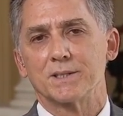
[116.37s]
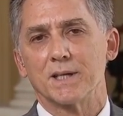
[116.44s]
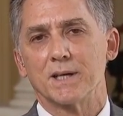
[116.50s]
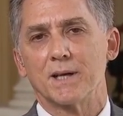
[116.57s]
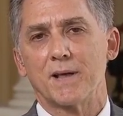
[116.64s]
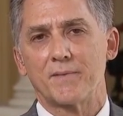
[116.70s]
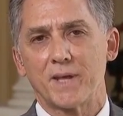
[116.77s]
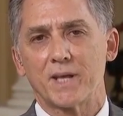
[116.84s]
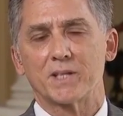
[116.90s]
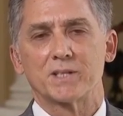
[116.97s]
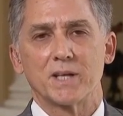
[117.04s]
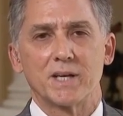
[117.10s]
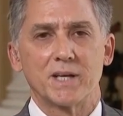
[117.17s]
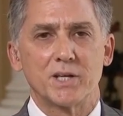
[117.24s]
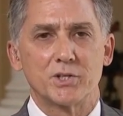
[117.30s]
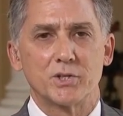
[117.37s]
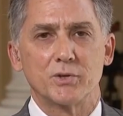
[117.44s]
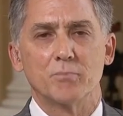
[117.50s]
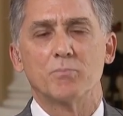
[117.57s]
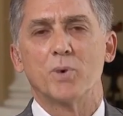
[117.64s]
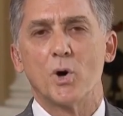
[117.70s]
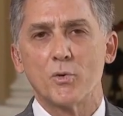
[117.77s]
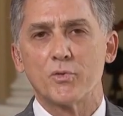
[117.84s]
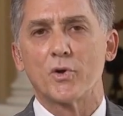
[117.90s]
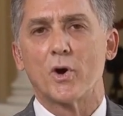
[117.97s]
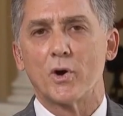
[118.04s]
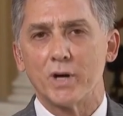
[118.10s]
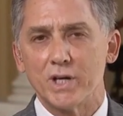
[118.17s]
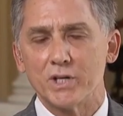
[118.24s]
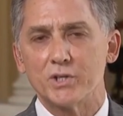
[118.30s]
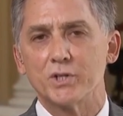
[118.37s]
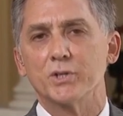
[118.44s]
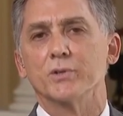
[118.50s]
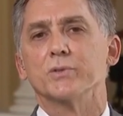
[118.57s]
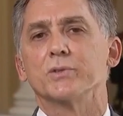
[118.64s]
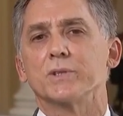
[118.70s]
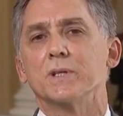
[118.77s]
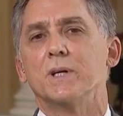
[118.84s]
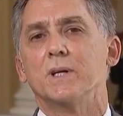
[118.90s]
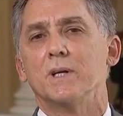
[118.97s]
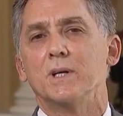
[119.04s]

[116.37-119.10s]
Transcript: Uh, I think it's an issue, both are issues,